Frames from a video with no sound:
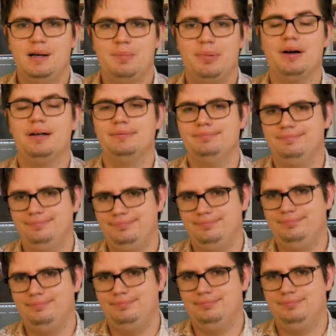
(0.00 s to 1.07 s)
But
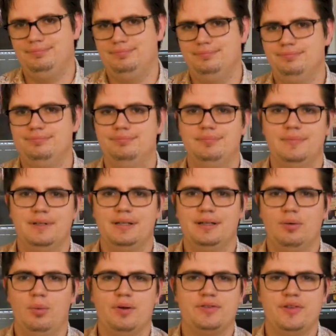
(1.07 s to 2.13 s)

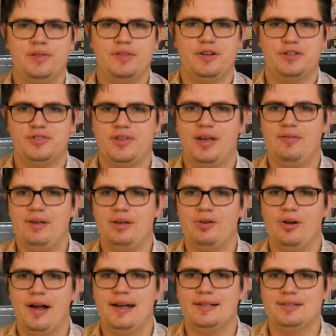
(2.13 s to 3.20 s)
it wasn't their saving
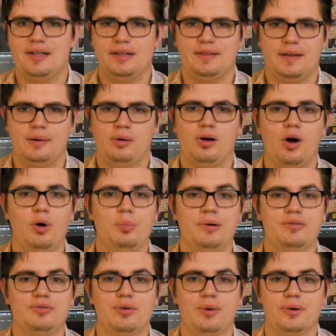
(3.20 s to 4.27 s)
grace like they were
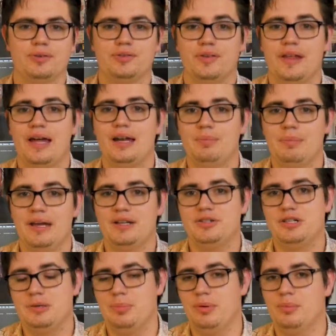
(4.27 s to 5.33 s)
hoping for, so they had to make
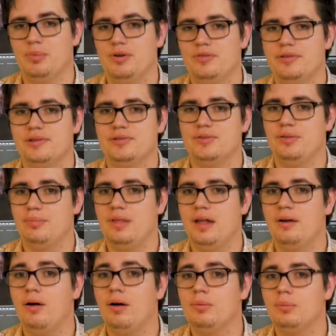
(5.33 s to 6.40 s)
cheaper movies from
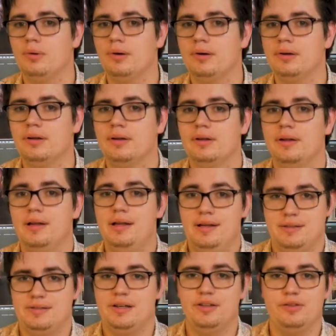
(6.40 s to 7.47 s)
then onward
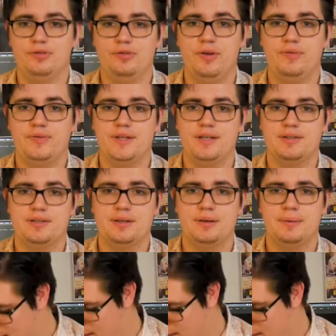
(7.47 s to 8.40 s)
until the 50s.